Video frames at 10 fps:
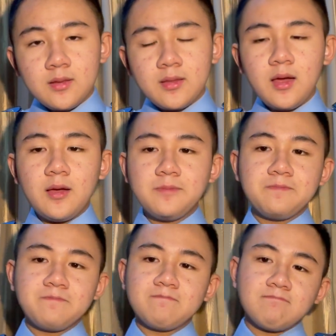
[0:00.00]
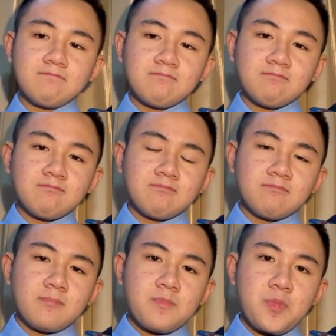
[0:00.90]
Then
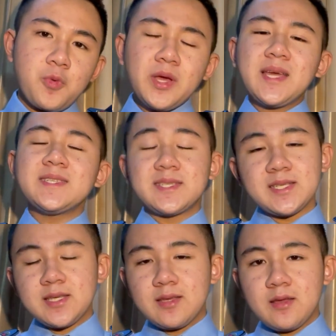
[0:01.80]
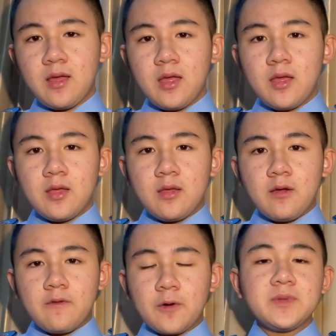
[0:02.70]
we can see
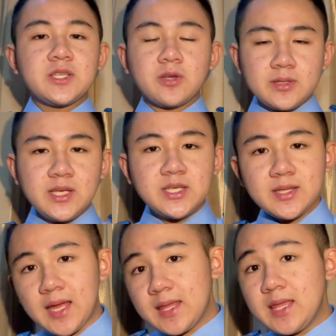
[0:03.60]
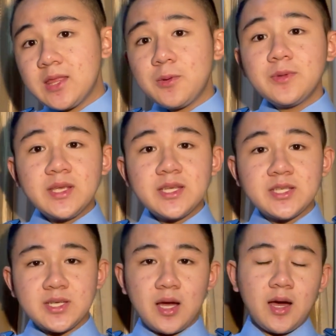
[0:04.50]
from this condition that
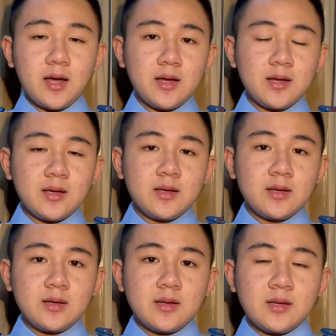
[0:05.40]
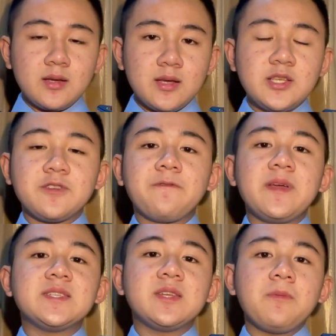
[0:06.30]
Indonesia is
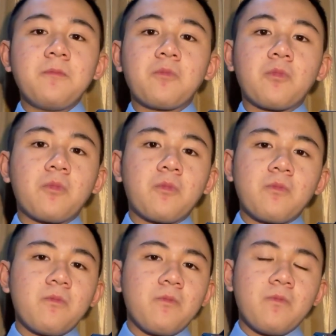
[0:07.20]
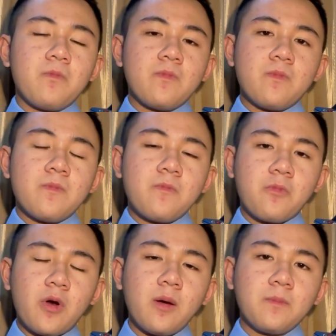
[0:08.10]
facing
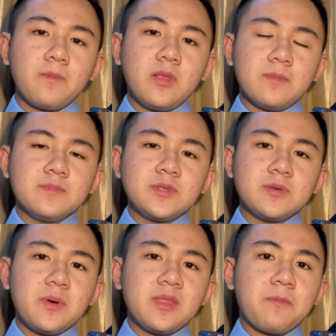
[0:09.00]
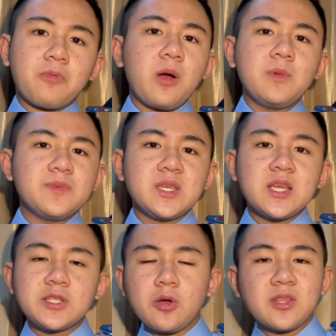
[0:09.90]
problems, but the problems
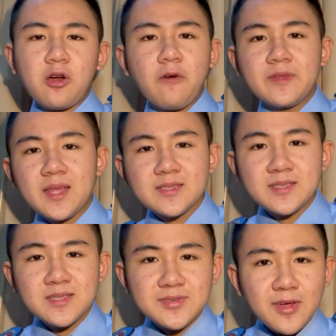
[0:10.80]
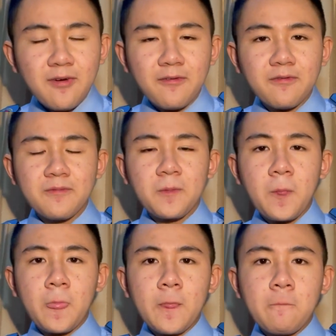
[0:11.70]
is not the COVID-19 itself,
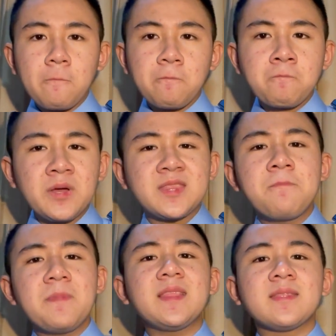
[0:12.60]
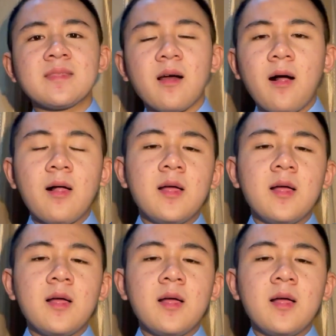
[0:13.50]
but the mental